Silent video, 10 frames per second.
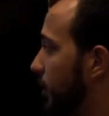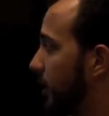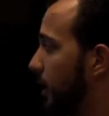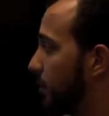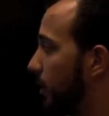
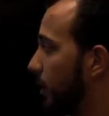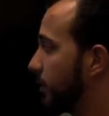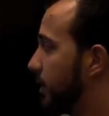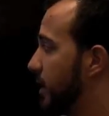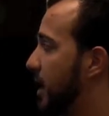
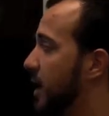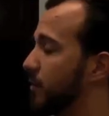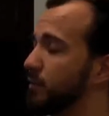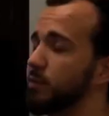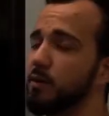to not
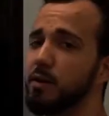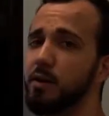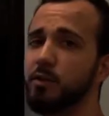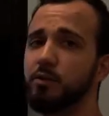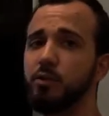
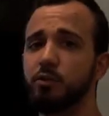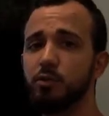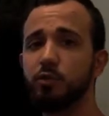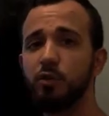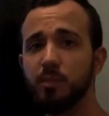have to
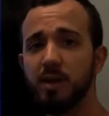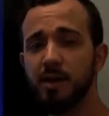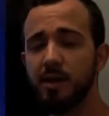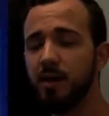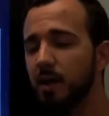introduce
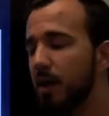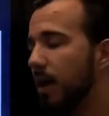humidity.